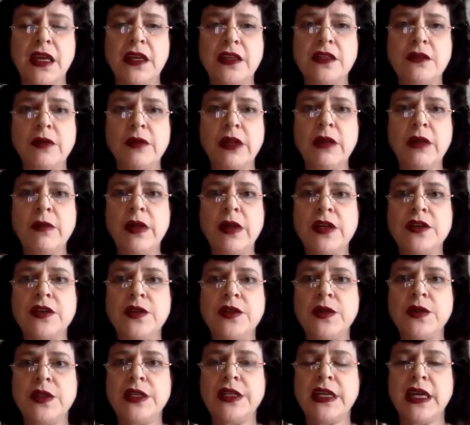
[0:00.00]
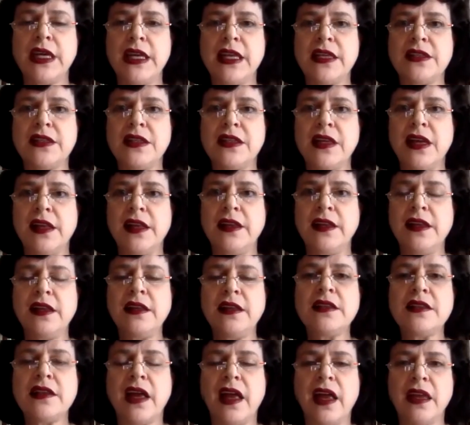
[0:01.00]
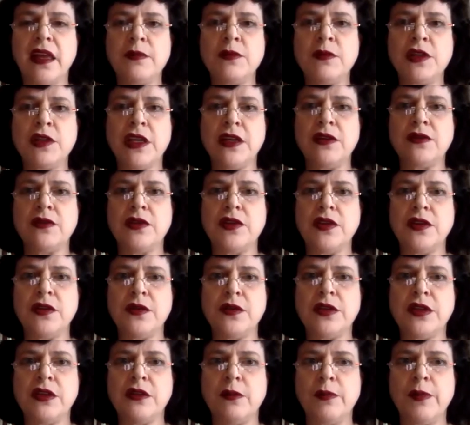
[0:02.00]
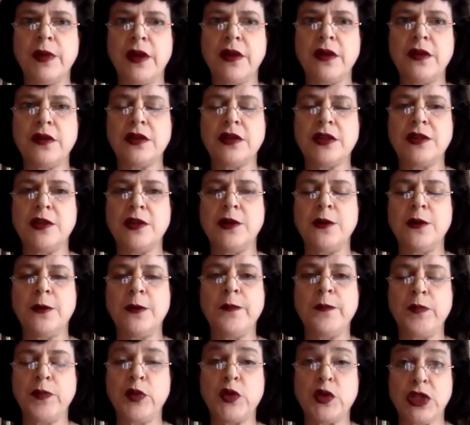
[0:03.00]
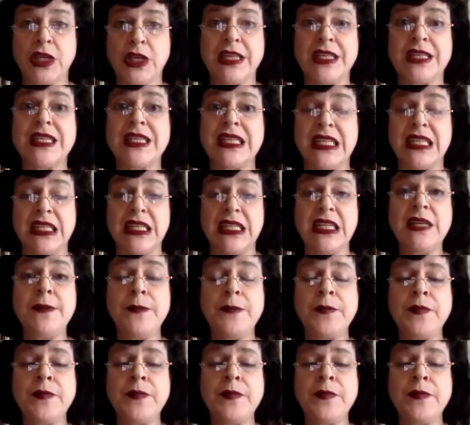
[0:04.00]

so what I want to do today is take a little time to introduce you both to Pushkin's city